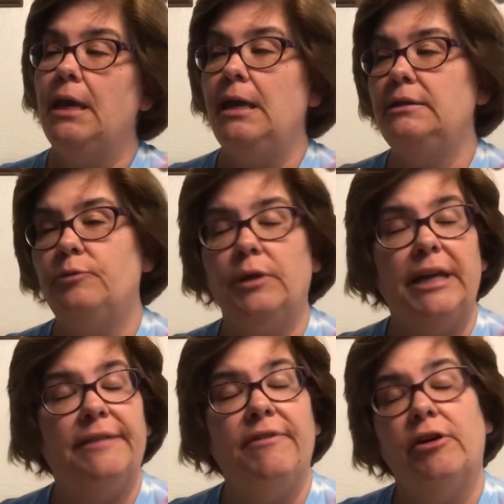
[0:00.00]
It's
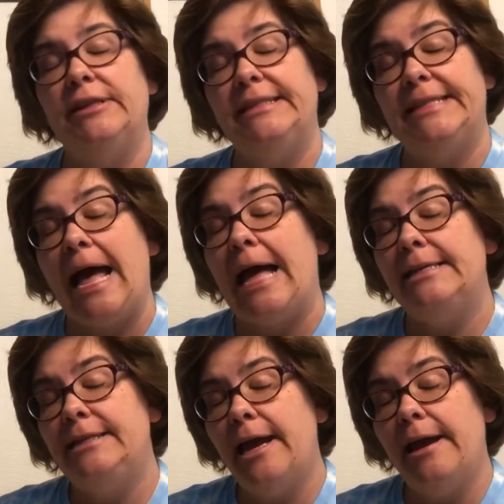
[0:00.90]
really a very sad
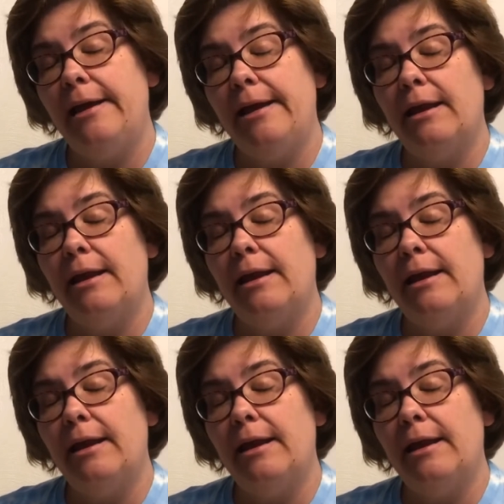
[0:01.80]
day,